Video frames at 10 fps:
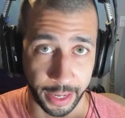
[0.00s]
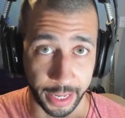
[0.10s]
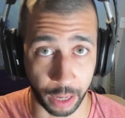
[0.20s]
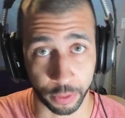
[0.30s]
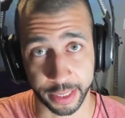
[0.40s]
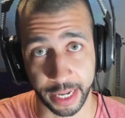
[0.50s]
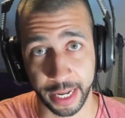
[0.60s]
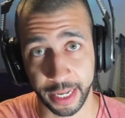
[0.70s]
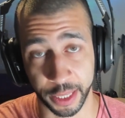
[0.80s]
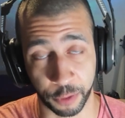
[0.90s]
And I will
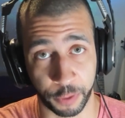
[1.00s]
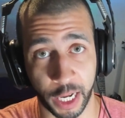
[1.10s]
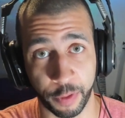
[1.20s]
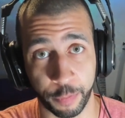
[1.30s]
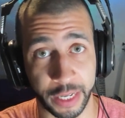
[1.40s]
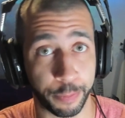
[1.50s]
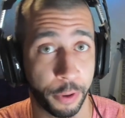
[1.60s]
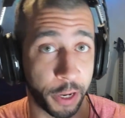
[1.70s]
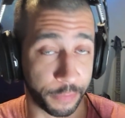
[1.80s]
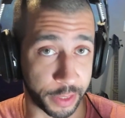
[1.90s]
say, in the realm of being
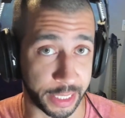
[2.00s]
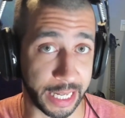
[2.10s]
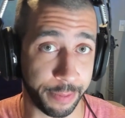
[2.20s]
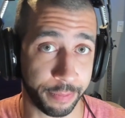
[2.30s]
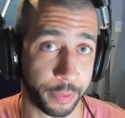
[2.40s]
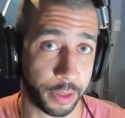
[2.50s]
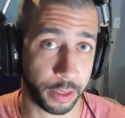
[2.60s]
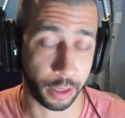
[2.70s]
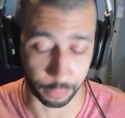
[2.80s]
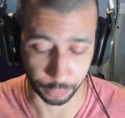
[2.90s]
part of a team,
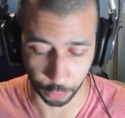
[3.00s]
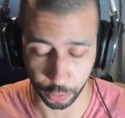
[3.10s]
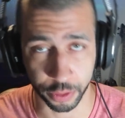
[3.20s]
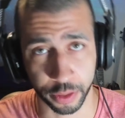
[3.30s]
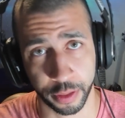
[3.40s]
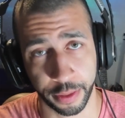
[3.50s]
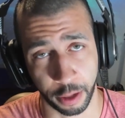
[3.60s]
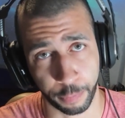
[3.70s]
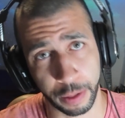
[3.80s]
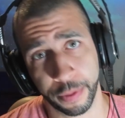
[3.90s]
of course, there
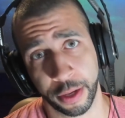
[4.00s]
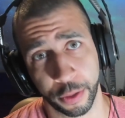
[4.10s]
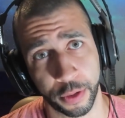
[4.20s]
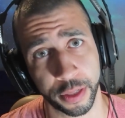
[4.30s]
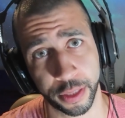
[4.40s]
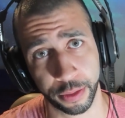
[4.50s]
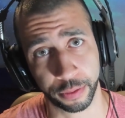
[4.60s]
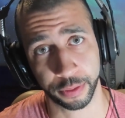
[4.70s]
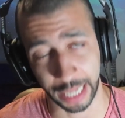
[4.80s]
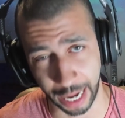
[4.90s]
are people that are going to
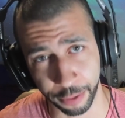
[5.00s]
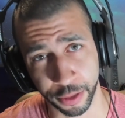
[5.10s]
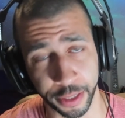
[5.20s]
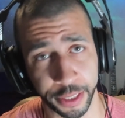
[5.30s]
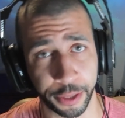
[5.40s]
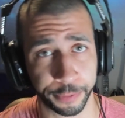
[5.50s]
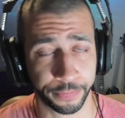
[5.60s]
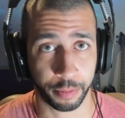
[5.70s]
count on you.